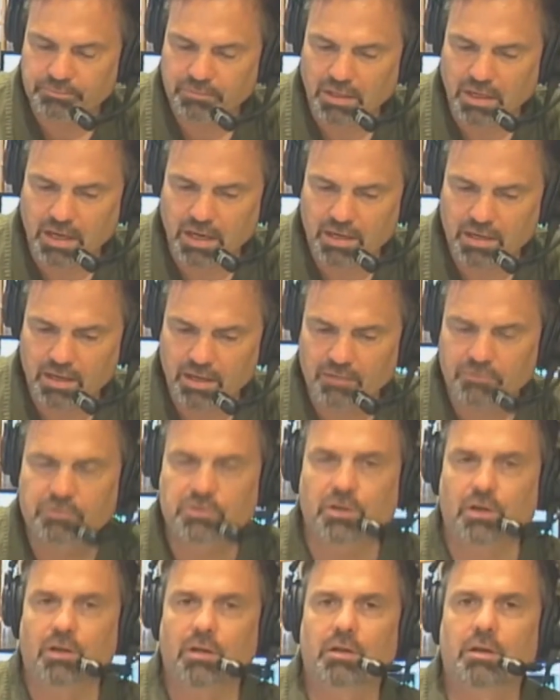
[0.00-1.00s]
I have
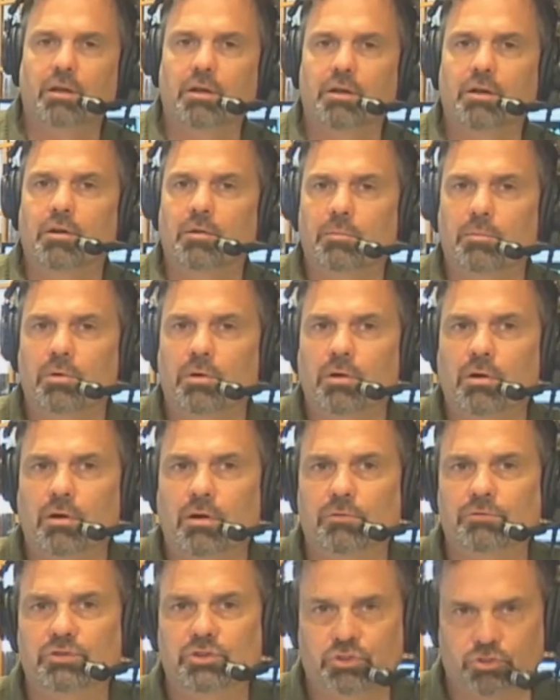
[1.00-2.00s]
done a number
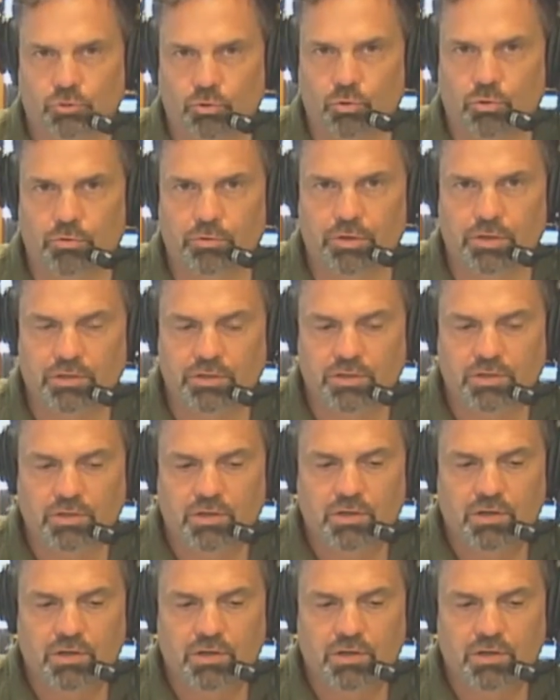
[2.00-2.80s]
of stories